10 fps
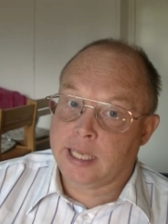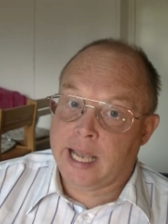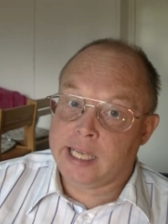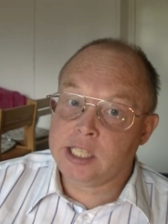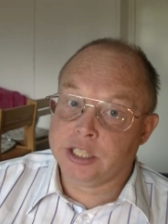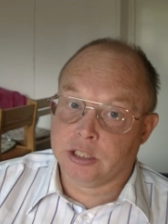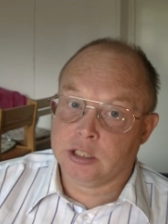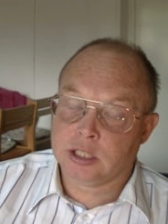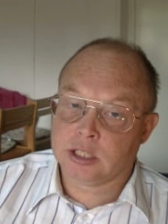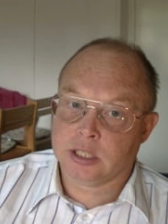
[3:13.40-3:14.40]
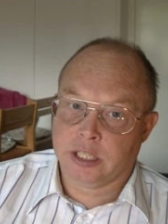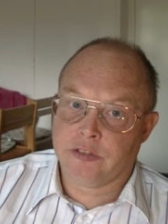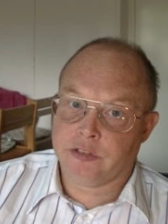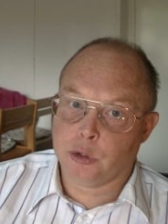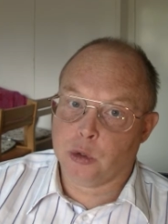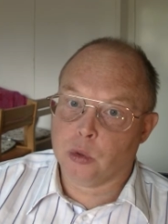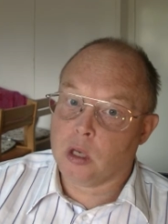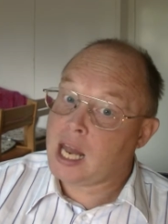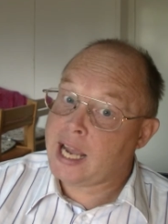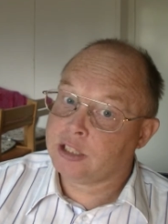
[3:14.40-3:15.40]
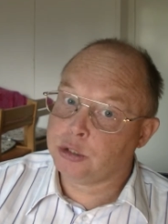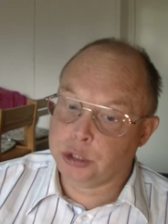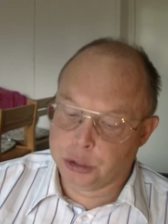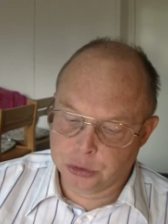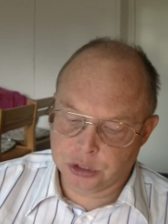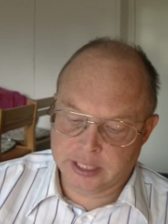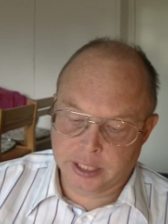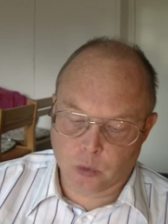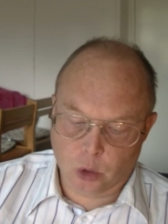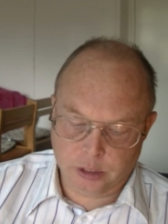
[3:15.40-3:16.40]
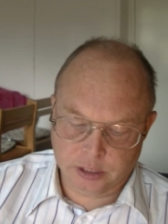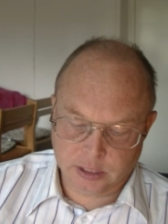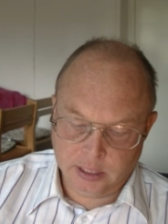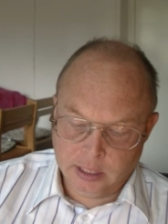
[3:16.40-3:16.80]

aliens if you like to use that word,